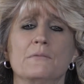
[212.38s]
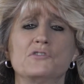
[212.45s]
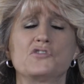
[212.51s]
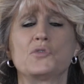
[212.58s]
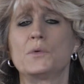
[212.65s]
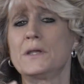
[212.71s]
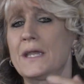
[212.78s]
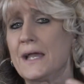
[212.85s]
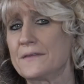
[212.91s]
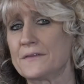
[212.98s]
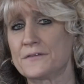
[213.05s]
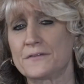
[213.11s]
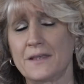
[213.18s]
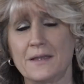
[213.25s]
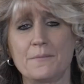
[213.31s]
chewing on
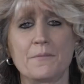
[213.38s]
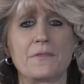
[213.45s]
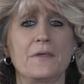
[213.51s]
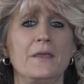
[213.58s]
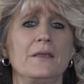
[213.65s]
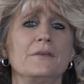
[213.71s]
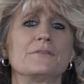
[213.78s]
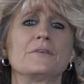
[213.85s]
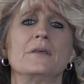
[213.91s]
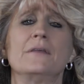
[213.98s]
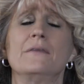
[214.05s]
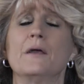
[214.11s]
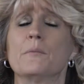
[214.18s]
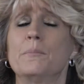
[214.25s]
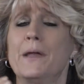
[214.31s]
the same things,
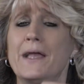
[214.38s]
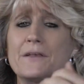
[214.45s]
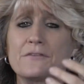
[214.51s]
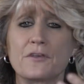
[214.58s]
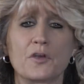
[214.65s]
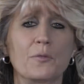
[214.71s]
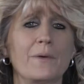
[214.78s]
and they're passing